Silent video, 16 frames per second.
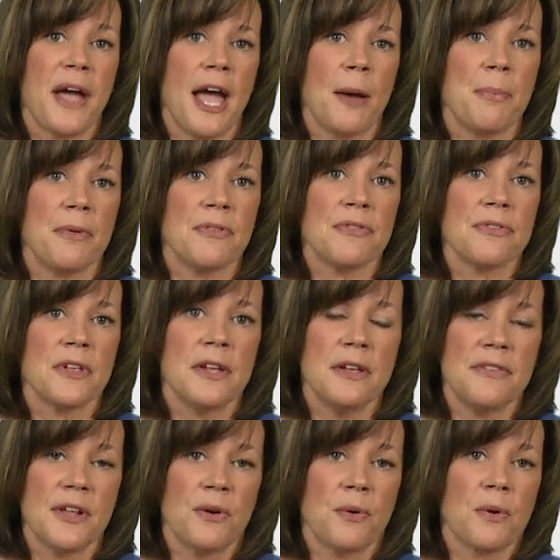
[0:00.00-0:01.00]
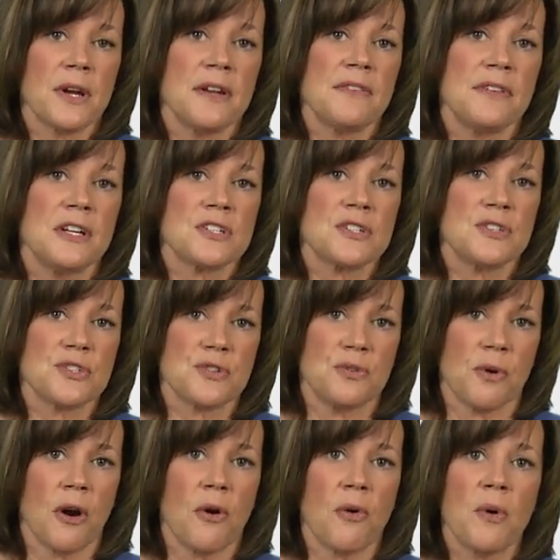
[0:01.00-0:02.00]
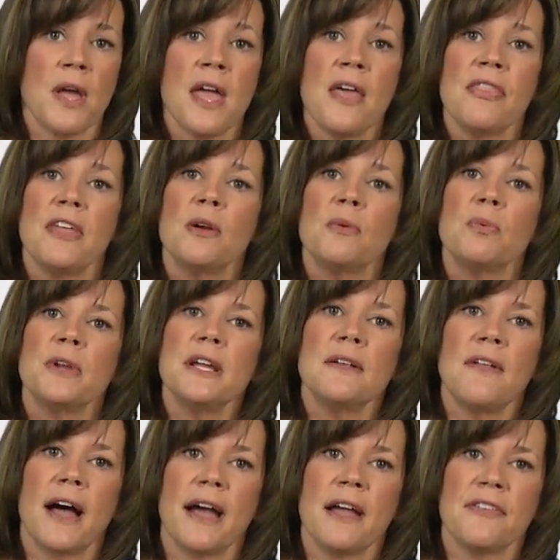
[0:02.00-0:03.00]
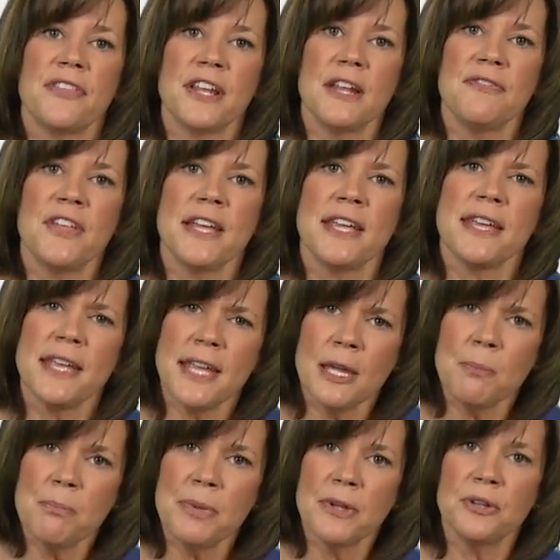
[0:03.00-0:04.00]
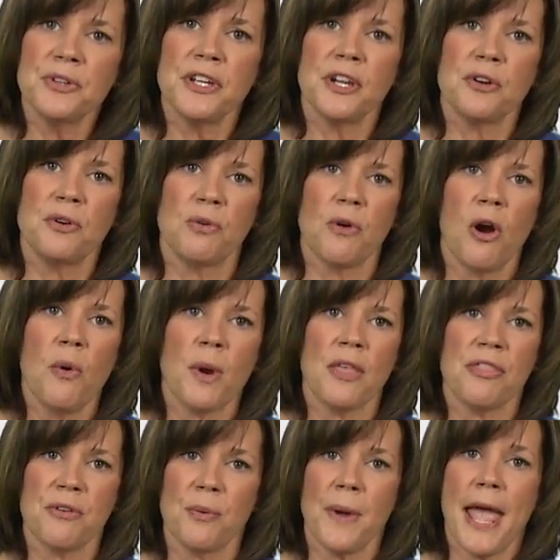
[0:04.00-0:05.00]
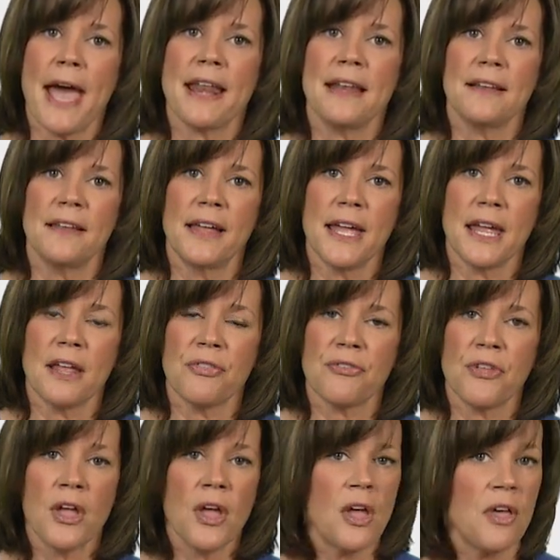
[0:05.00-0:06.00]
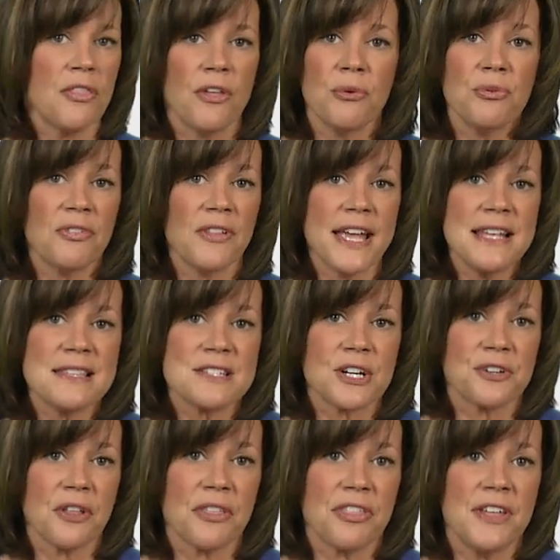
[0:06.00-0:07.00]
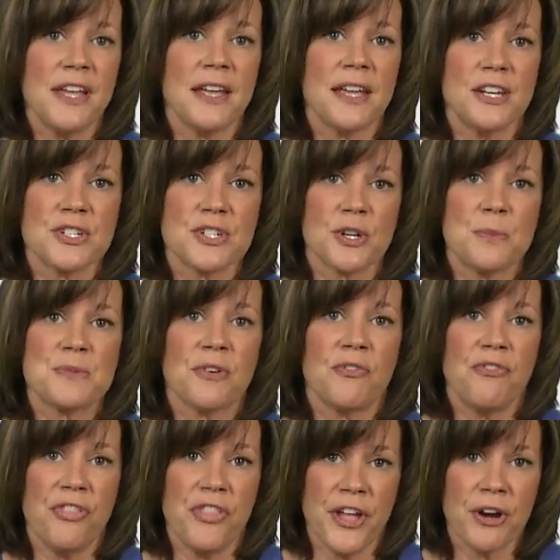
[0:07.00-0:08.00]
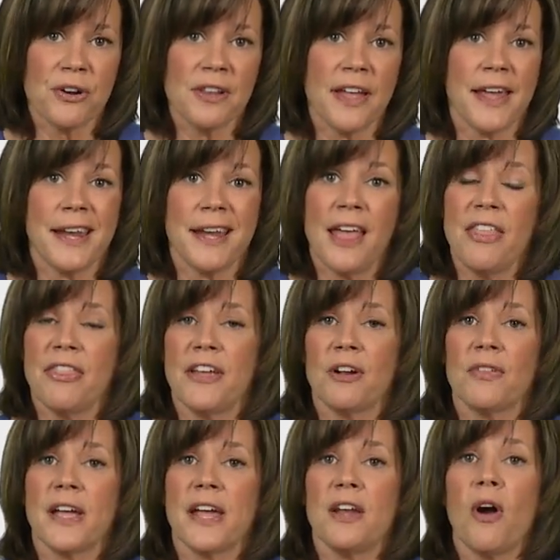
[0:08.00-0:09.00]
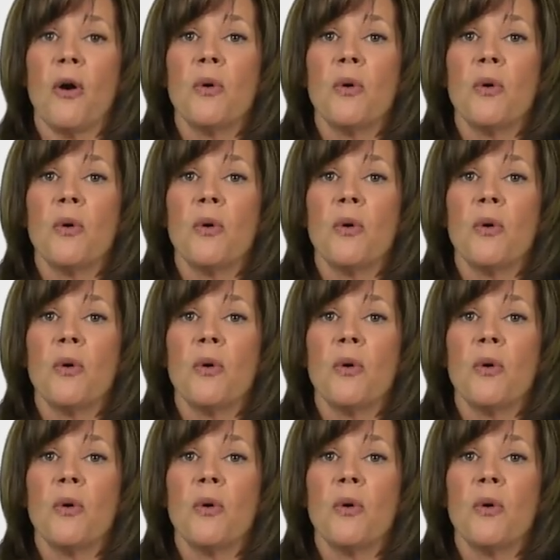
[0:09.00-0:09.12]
happens is that organizations grow, they realize that if they keep building and growing through adding lanes, those lanes start to think in terms of their lane and their lane